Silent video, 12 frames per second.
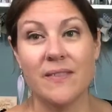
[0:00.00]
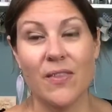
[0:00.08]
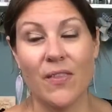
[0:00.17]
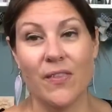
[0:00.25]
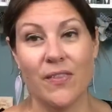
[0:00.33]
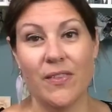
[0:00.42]

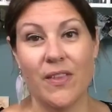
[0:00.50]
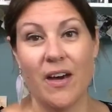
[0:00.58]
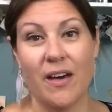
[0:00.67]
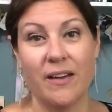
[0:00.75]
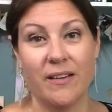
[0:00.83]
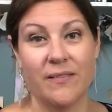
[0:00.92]

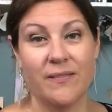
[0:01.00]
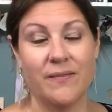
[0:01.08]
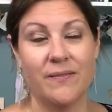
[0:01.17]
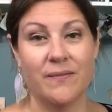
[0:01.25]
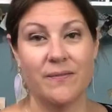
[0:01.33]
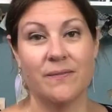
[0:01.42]
the
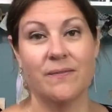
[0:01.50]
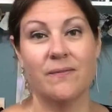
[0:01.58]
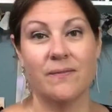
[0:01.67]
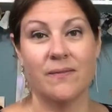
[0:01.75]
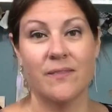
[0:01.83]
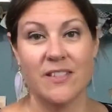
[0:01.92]

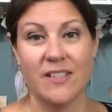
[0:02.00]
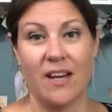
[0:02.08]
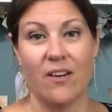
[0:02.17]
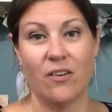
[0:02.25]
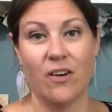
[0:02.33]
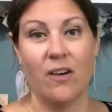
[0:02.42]

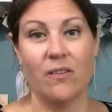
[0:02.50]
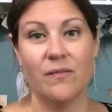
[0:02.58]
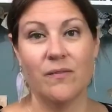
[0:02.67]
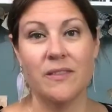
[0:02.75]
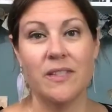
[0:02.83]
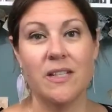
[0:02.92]
Scarecrow.
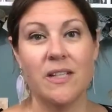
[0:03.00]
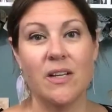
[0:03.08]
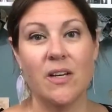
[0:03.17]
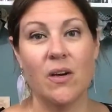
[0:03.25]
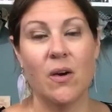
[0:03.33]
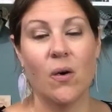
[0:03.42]

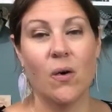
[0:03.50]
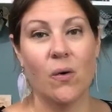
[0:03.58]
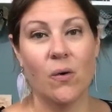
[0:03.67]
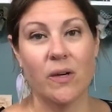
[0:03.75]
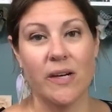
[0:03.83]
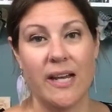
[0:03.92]

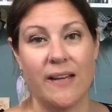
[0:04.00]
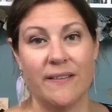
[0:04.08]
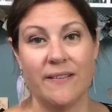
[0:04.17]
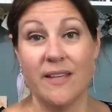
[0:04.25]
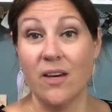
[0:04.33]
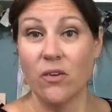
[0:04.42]
Jorge the
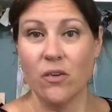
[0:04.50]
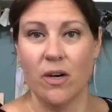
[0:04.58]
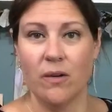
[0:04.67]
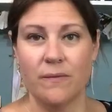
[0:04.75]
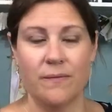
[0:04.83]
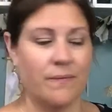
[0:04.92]
Scarecrow.
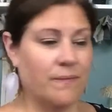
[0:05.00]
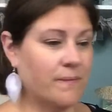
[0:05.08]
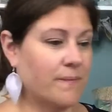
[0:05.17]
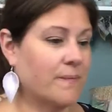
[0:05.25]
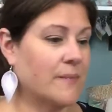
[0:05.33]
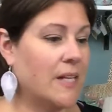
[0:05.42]

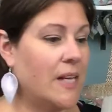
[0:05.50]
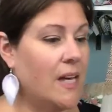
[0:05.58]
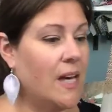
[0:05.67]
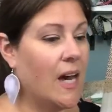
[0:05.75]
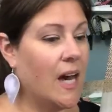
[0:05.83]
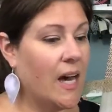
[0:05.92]

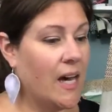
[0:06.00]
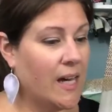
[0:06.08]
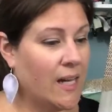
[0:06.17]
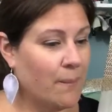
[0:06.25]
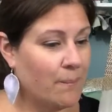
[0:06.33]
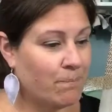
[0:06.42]

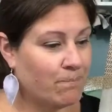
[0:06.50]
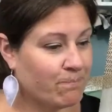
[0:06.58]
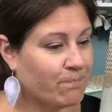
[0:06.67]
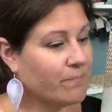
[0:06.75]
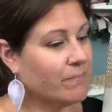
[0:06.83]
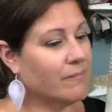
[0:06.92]
Um,
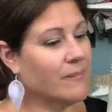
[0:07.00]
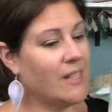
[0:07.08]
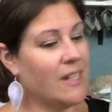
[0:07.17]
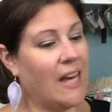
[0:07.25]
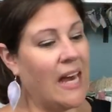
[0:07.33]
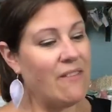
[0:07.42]

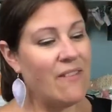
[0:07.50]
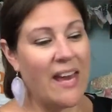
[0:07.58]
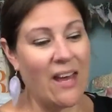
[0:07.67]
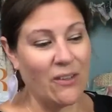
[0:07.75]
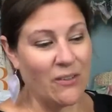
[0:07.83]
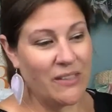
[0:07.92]
hi,
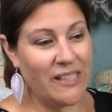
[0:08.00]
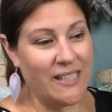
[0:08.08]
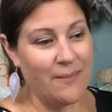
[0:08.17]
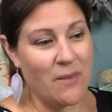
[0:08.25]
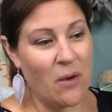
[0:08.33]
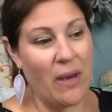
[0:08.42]

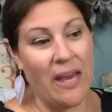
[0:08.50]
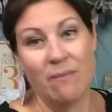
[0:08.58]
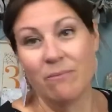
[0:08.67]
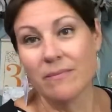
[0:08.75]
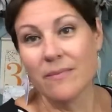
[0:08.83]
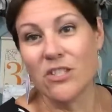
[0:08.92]
Valerie. Okay,
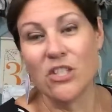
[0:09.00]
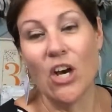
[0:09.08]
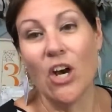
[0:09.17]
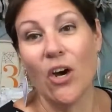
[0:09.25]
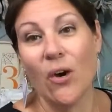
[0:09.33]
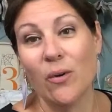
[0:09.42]

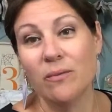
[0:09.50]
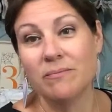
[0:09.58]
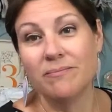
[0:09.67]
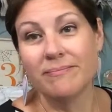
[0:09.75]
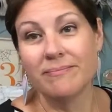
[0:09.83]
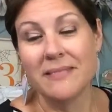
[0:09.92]
so
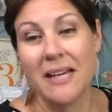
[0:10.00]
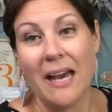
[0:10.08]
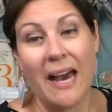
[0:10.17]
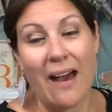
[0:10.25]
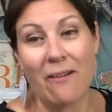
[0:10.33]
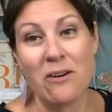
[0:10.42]

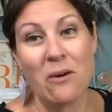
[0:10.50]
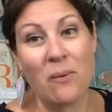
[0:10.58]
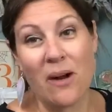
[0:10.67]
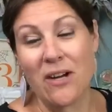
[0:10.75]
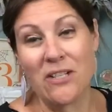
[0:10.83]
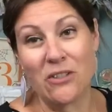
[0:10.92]
I don't know
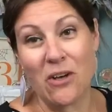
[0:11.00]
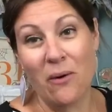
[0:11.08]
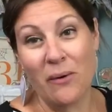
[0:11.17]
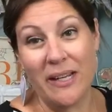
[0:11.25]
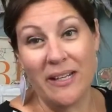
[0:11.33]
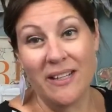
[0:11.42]
where he's
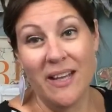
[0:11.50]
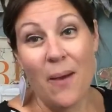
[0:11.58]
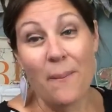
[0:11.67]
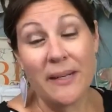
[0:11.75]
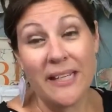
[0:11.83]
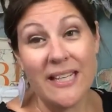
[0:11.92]
going,
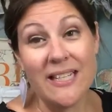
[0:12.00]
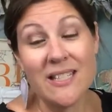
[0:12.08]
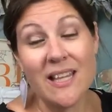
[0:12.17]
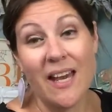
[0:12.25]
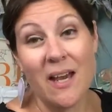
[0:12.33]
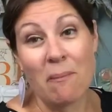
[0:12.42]
but he's
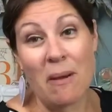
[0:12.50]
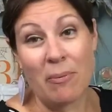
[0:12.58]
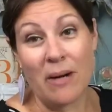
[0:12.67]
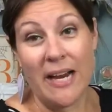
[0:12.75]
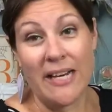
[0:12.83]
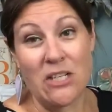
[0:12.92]
like my
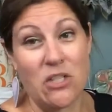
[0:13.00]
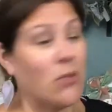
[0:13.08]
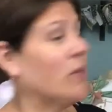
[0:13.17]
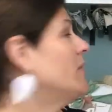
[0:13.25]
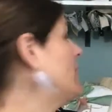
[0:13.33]
pride and joy